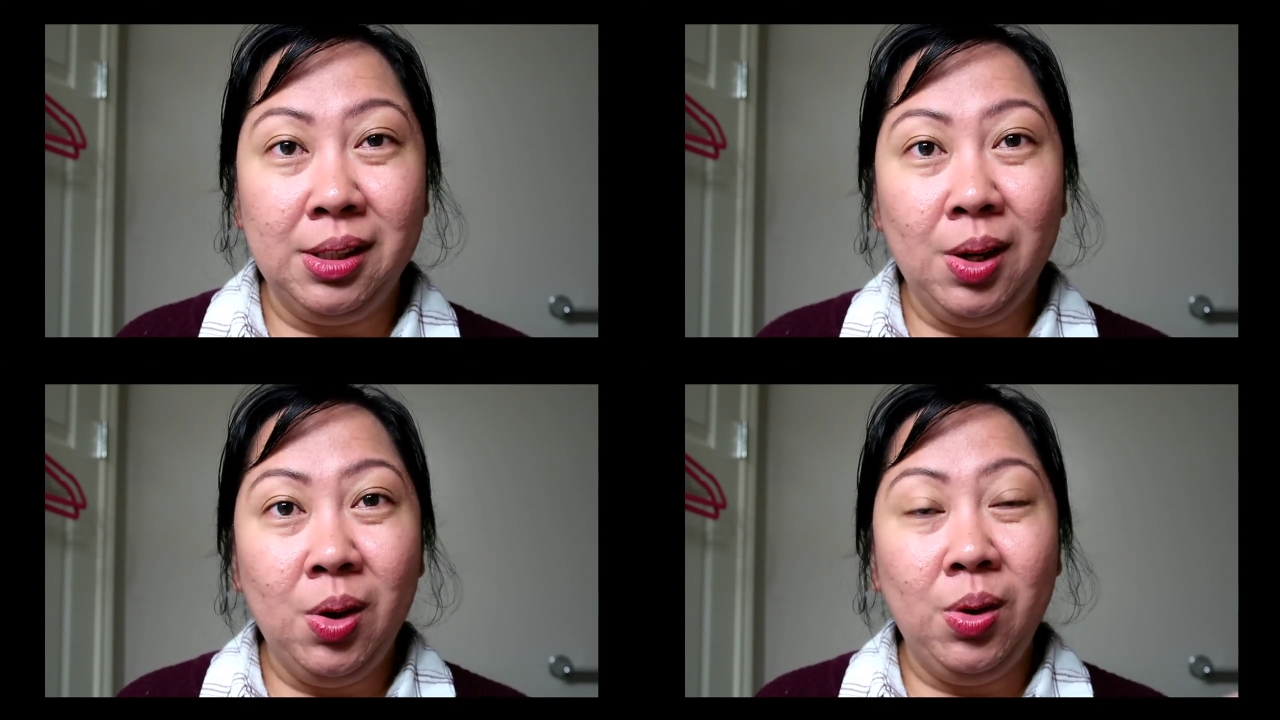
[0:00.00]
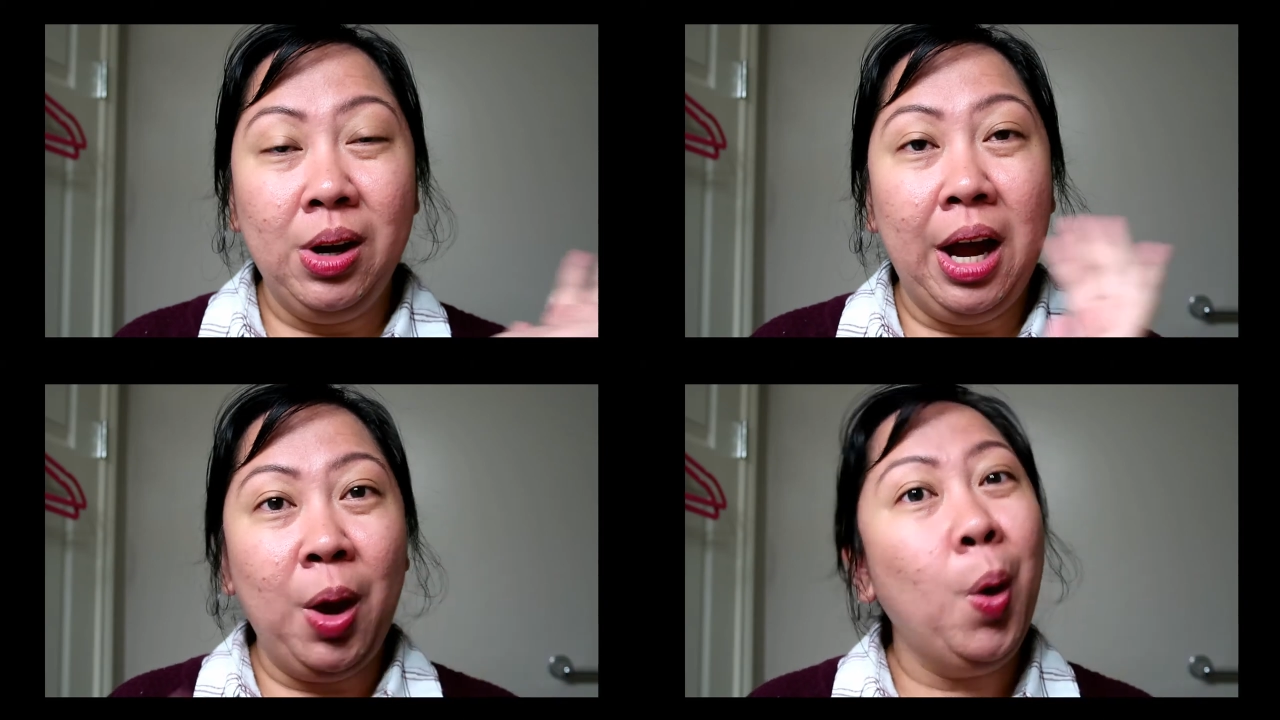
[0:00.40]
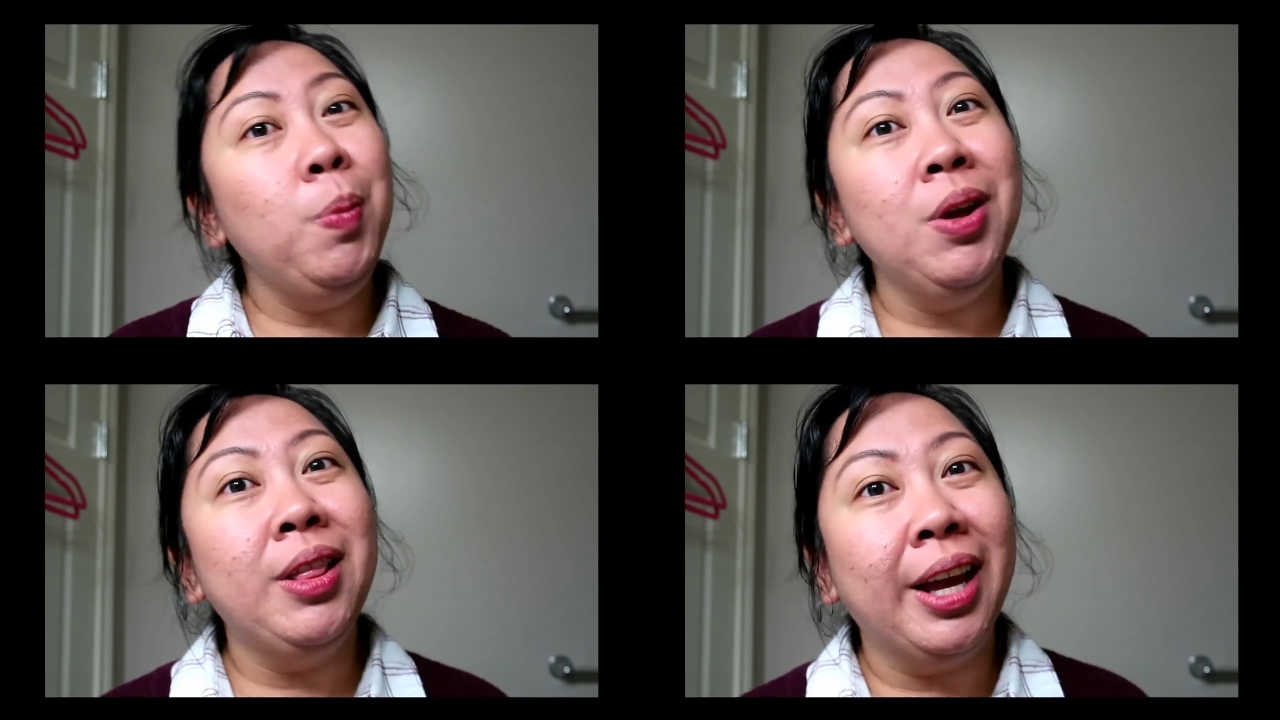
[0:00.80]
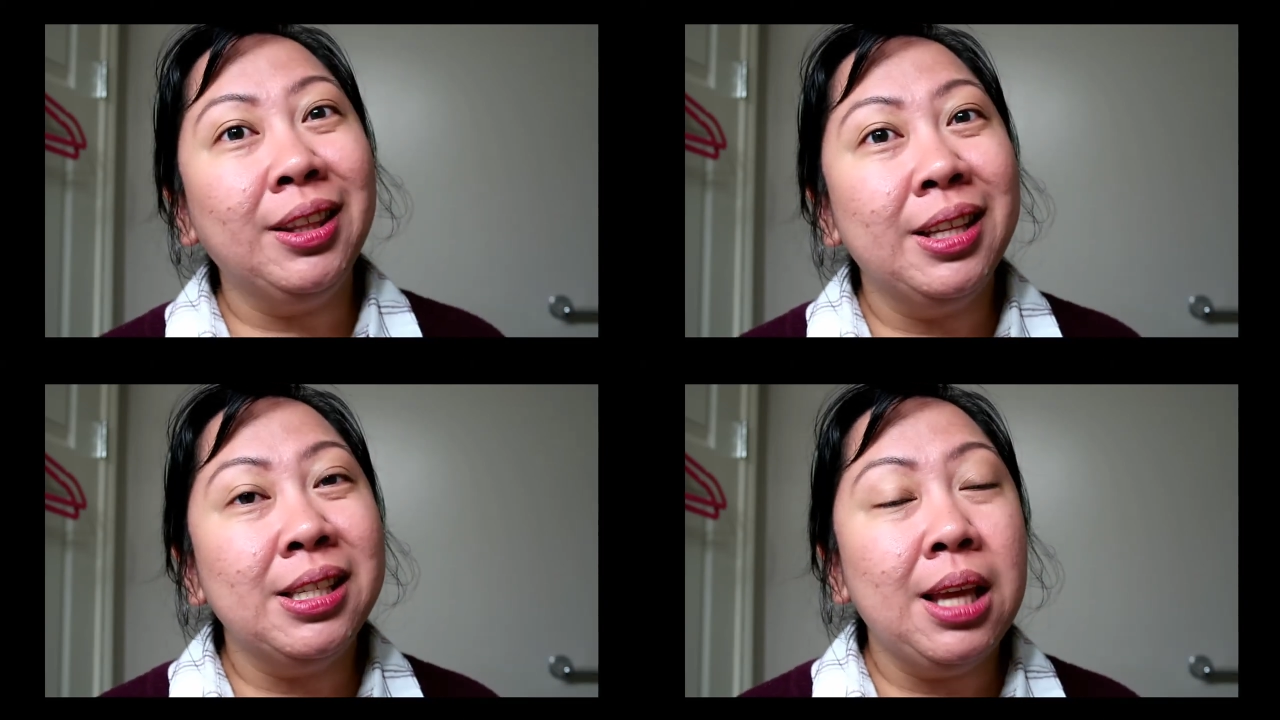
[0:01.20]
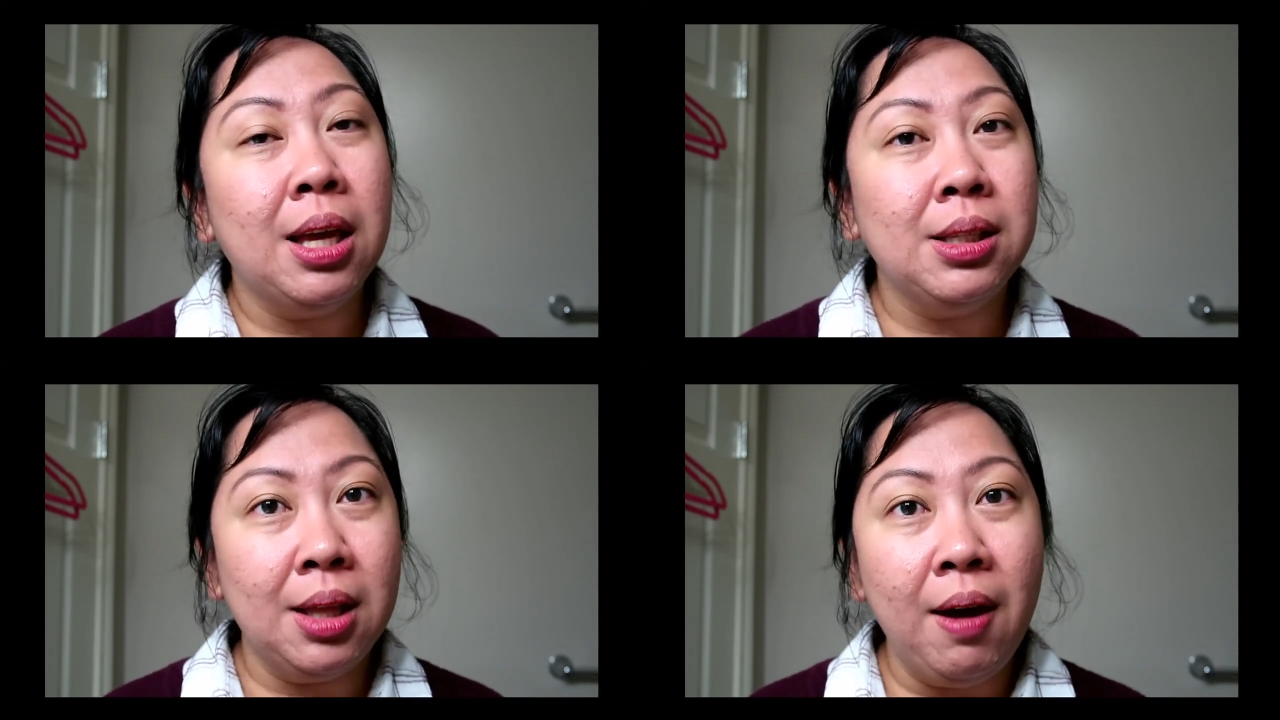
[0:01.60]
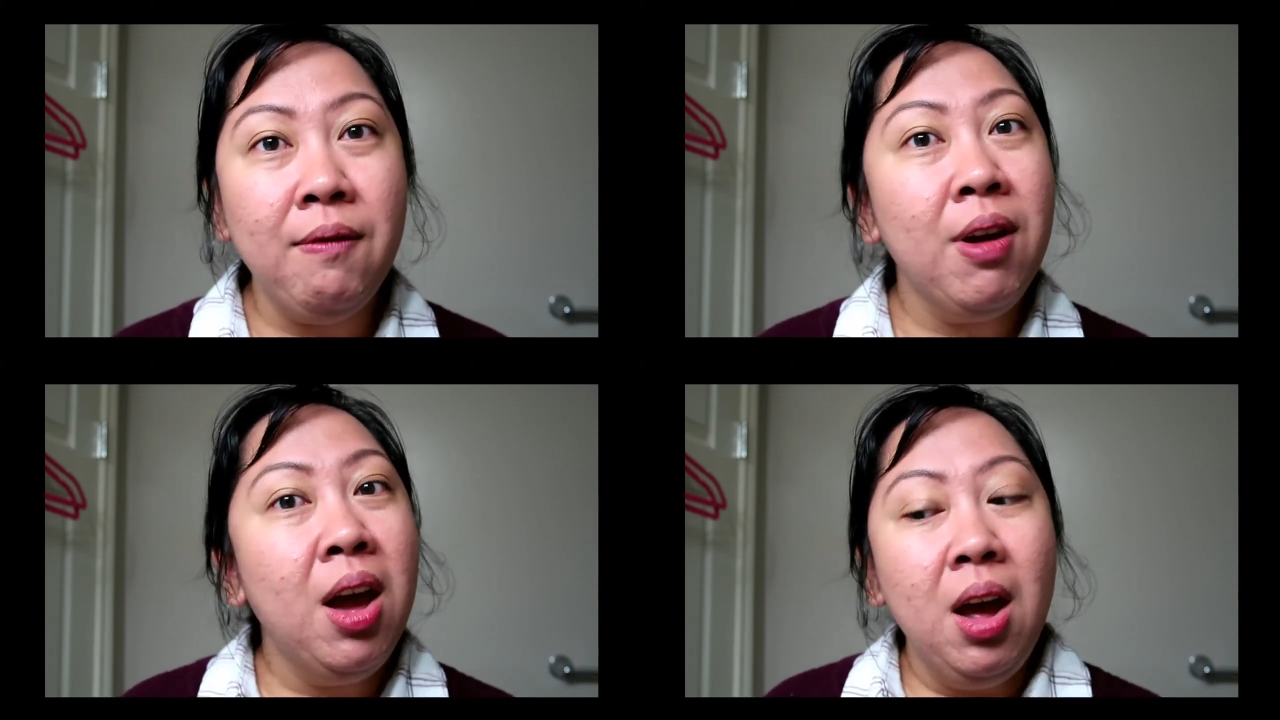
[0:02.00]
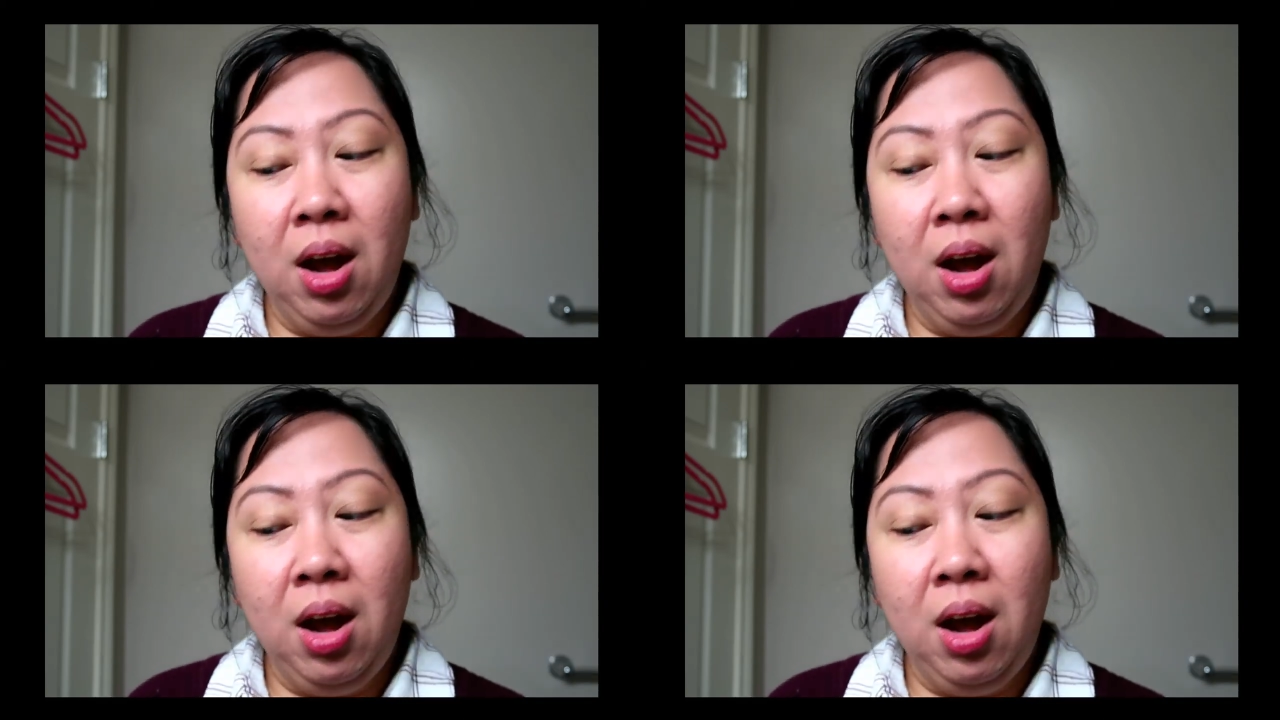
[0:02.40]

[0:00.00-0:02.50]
So I hope you like this stuff.